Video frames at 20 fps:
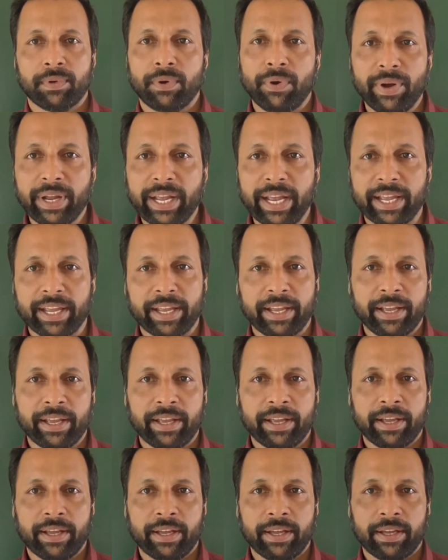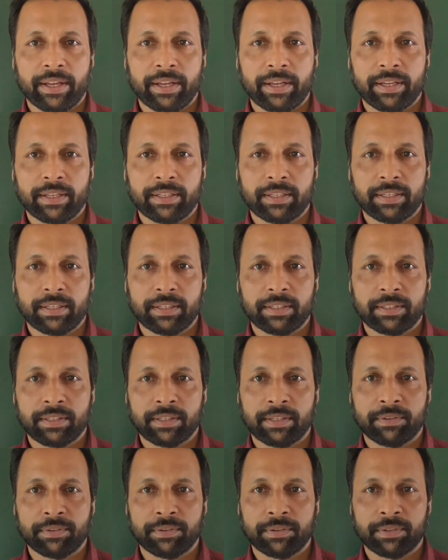Okay.
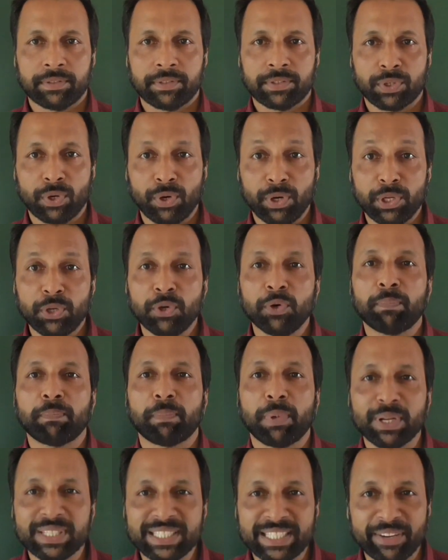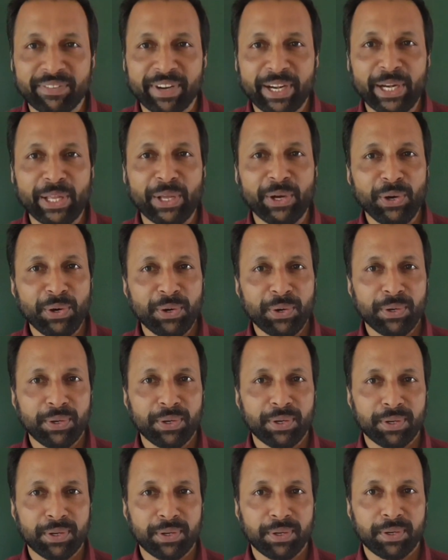So you pause the video,
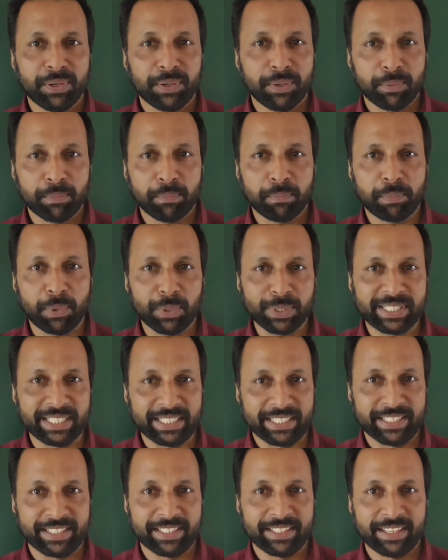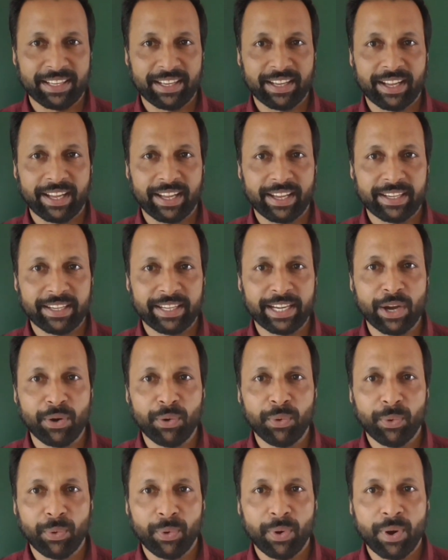pause it.
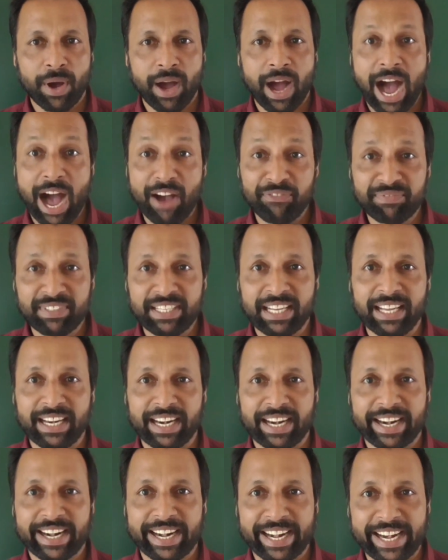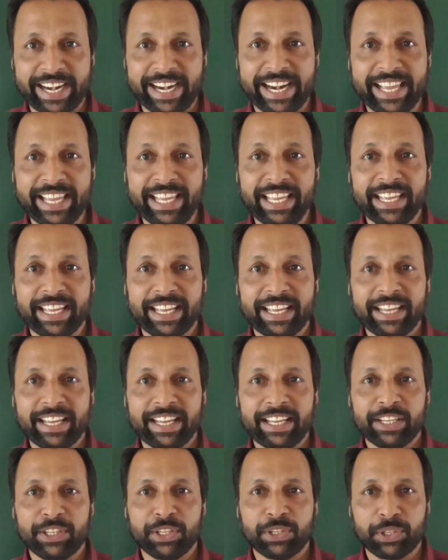Now, after
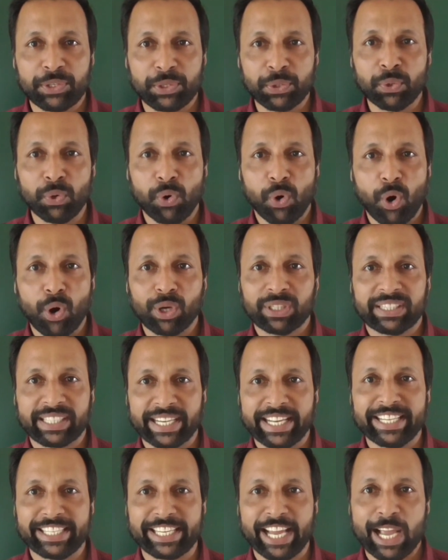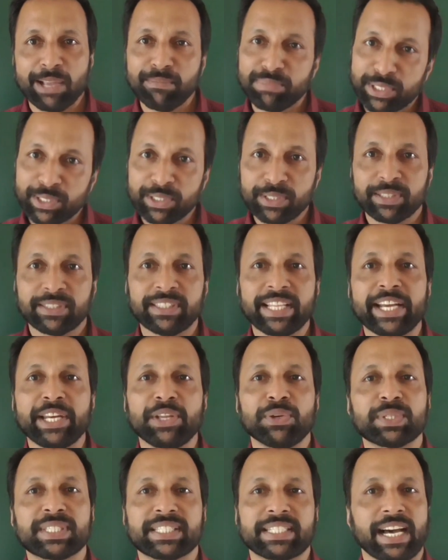reading 2 or 3 times, then
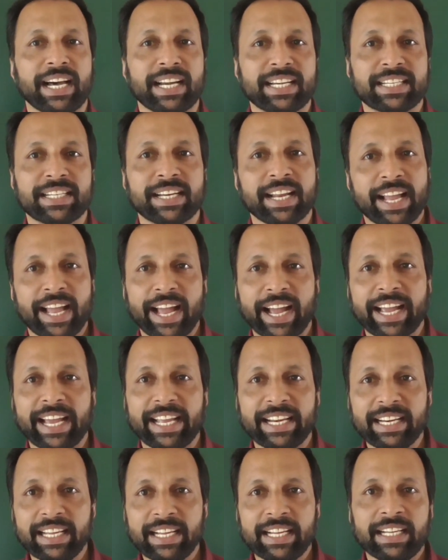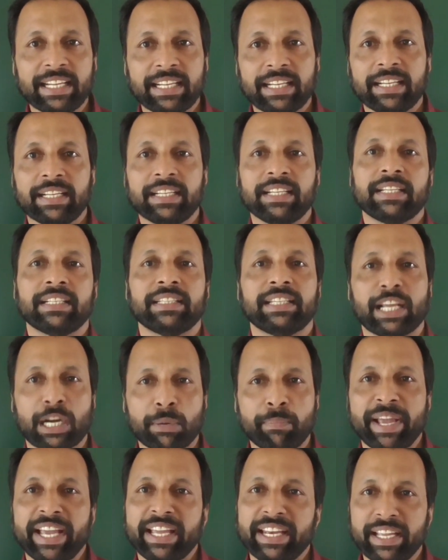you start again the
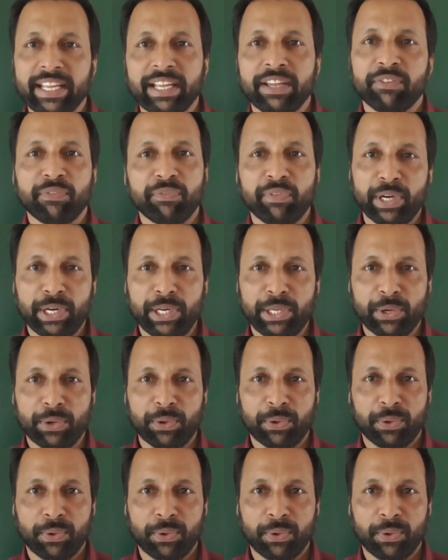remaining video.